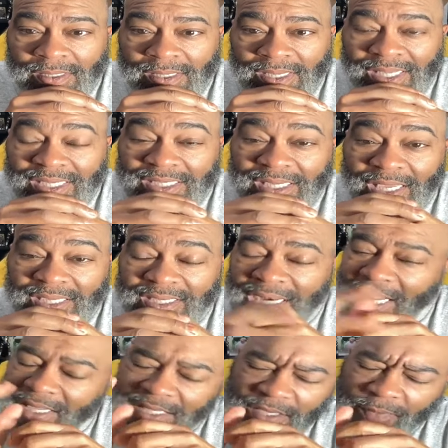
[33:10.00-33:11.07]
It's, it's
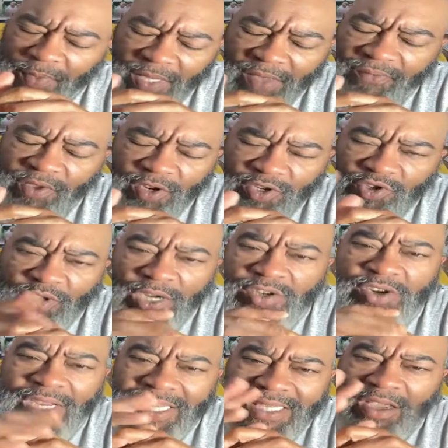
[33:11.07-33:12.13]
not simply giving your
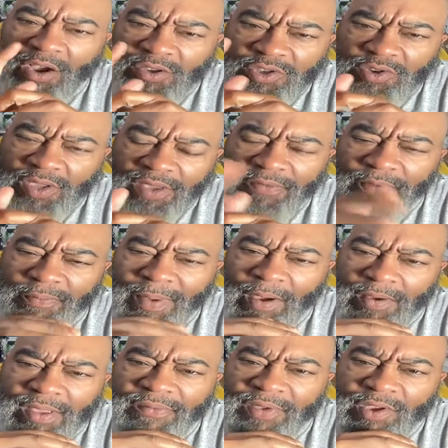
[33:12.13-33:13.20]
treasure. It's also giving
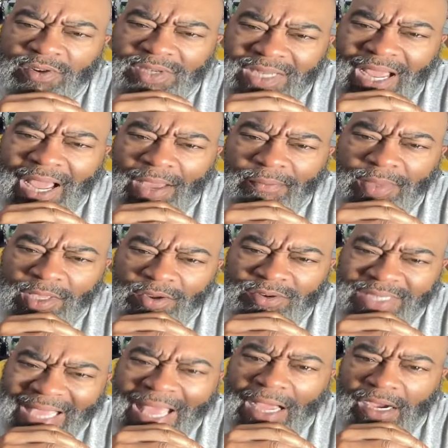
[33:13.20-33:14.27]
about giving your time and your
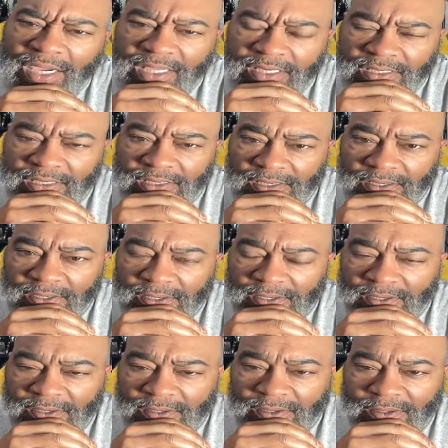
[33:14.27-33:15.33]
talent.
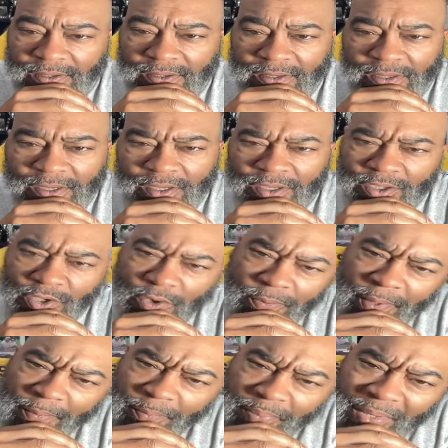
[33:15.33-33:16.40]
You've
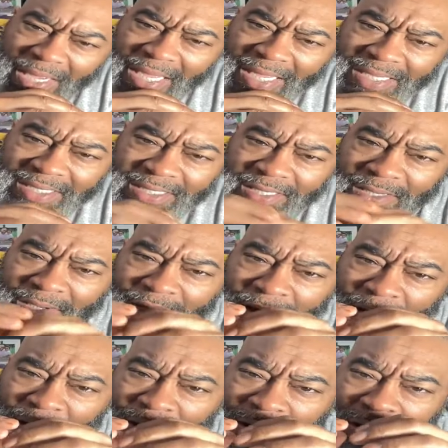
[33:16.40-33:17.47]
been blessed
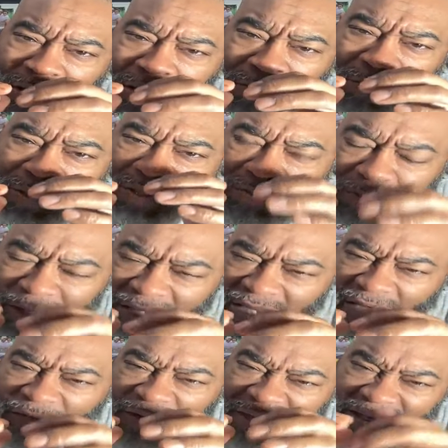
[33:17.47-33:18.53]
with specific